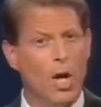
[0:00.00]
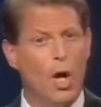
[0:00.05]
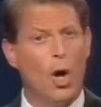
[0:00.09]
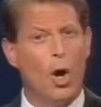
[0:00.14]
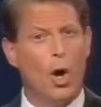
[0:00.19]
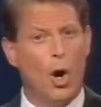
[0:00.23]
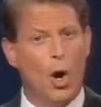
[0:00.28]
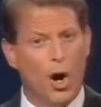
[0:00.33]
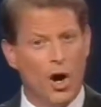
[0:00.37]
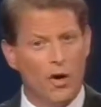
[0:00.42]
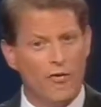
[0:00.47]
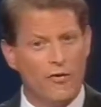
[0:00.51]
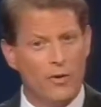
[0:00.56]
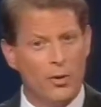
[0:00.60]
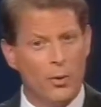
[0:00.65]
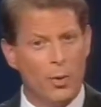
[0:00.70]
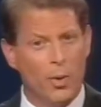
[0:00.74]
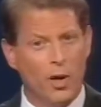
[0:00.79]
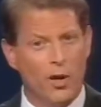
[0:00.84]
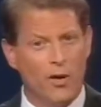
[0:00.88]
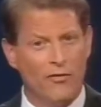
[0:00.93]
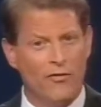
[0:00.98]
off the
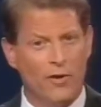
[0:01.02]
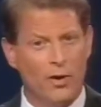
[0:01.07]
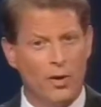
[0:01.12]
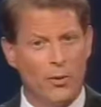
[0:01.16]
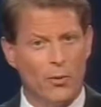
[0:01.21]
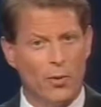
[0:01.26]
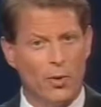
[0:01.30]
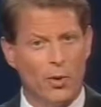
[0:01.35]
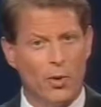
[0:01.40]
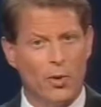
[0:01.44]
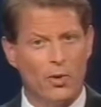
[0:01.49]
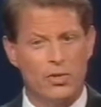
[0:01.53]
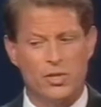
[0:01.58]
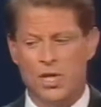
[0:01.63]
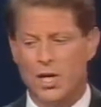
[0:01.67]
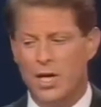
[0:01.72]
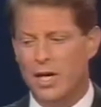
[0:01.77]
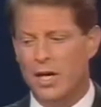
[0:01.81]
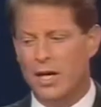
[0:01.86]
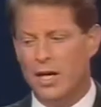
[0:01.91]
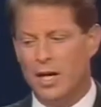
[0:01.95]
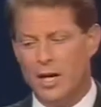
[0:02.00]
welfare rolls
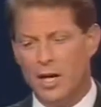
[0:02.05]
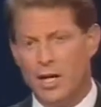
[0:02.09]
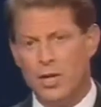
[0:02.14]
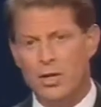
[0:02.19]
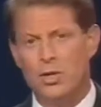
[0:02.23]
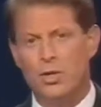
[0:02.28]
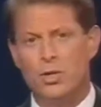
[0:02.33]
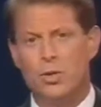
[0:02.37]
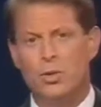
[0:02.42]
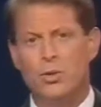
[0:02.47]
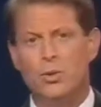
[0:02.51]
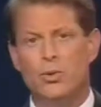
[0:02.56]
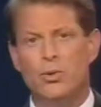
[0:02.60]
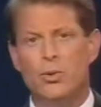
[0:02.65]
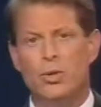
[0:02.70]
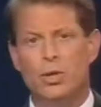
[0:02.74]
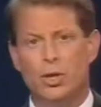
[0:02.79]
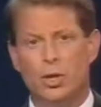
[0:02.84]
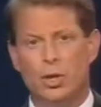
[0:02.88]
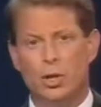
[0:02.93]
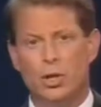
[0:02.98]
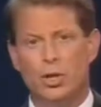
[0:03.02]
into
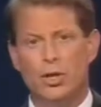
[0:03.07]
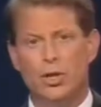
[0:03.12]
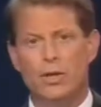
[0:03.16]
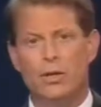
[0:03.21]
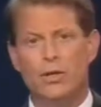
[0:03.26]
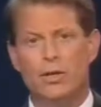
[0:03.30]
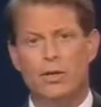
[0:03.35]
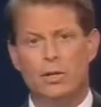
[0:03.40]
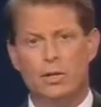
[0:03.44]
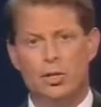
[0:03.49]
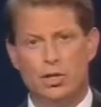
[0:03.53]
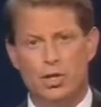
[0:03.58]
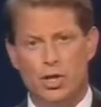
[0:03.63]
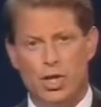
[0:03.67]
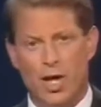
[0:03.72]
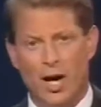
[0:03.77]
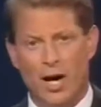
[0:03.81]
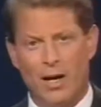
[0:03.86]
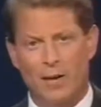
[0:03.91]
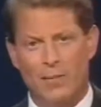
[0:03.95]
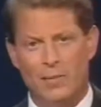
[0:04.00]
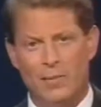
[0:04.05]
good
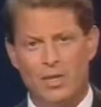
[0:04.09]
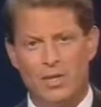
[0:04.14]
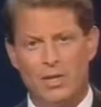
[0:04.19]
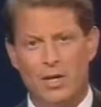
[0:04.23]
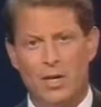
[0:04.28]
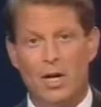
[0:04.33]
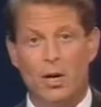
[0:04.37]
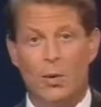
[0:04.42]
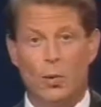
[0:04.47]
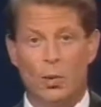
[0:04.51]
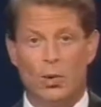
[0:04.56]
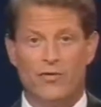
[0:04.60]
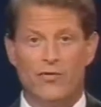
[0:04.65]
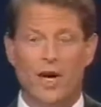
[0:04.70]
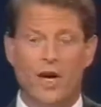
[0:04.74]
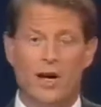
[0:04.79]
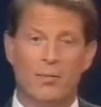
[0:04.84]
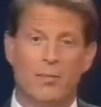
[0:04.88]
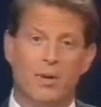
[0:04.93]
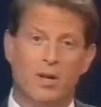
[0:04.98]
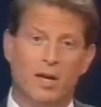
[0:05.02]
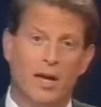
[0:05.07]
jobs. We've got
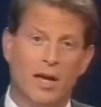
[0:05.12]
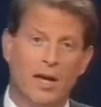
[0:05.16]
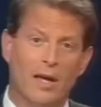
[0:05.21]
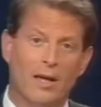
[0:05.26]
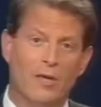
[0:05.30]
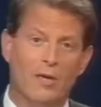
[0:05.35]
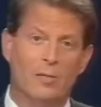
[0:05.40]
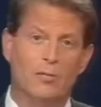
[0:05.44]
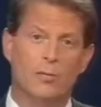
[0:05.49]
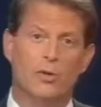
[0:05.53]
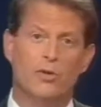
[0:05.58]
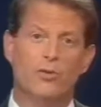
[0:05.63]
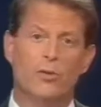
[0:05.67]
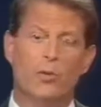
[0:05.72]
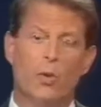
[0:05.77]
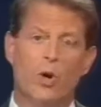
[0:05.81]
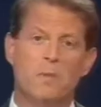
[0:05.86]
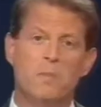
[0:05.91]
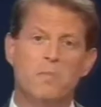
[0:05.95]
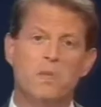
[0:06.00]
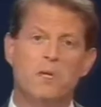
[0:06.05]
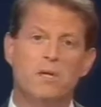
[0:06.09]
a plan to move
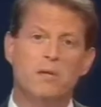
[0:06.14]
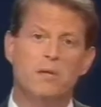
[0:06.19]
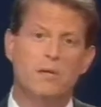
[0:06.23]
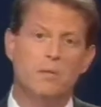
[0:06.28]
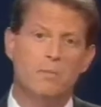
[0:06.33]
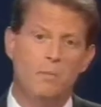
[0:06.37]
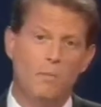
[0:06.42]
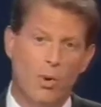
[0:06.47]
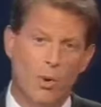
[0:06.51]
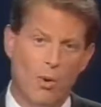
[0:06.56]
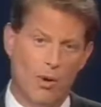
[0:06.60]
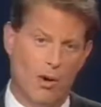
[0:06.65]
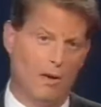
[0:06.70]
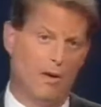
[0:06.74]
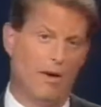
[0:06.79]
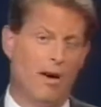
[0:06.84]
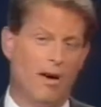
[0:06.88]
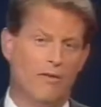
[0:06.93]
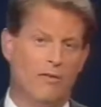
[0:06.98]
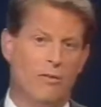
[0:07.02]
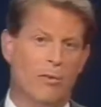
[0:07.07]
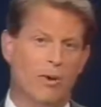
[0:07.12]
1 million more
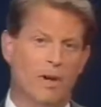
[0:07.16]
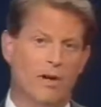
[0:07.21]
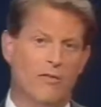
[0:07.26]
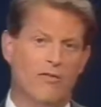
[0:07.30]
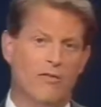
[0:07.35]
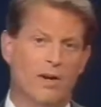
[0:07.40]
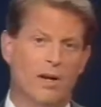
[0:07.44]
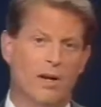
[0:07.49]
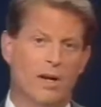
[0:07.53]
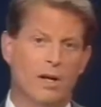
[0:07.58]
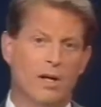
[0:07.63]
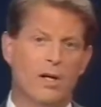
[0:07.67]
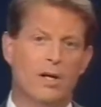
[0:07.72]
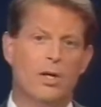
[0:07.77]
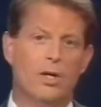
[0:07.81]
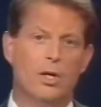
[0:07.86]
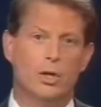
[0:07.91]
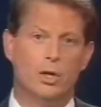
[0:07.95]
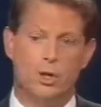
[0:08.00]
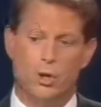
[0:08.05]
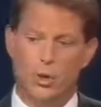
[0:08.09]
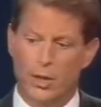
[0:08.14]
off welfare
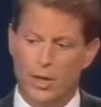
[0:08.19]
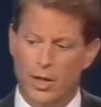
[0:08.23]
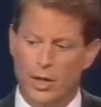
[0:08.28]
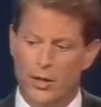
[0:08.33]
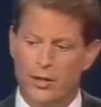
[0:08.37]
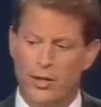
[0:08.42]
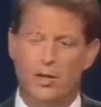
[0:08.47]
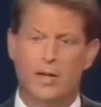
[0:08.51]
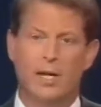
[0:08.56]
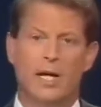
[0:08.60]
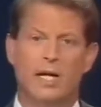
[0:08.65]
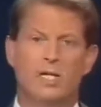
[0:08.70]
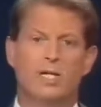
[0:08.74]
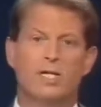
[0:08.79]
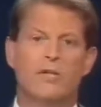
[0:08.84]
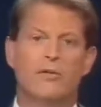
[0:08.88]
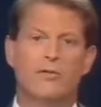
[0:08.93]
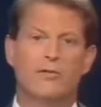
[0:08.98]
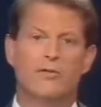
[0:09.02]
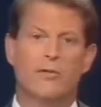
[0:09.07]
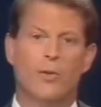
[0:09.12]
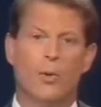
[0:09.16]
during the next
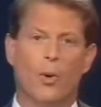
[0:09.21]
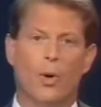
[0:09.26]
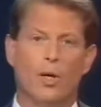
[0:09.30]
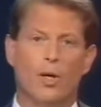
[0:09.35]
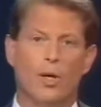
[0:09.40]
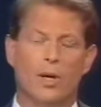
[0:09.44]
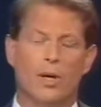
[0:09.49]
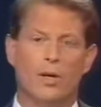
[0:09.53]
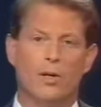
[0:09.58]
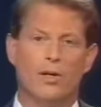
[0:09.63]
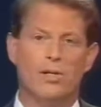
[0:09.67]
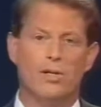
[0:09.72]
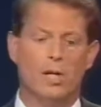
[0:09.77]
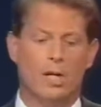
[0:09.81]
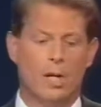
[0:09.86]
4 years.